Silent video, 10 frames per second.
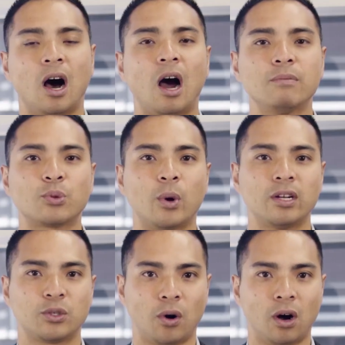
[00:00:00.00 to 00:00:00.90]
I'm
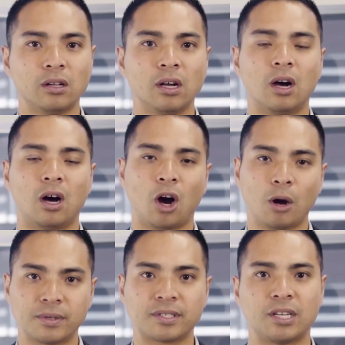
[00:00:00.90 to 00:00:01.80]
Tuan.
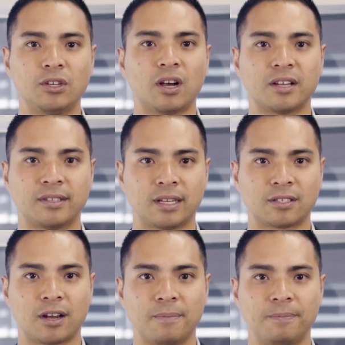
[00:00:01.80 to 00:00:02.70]
Hope to see you guys next
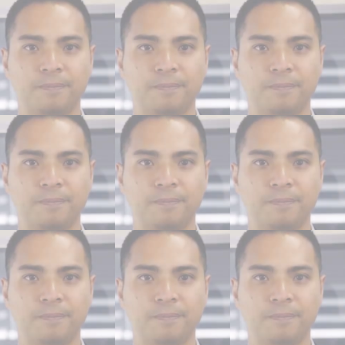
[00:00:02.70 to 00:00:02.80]
time.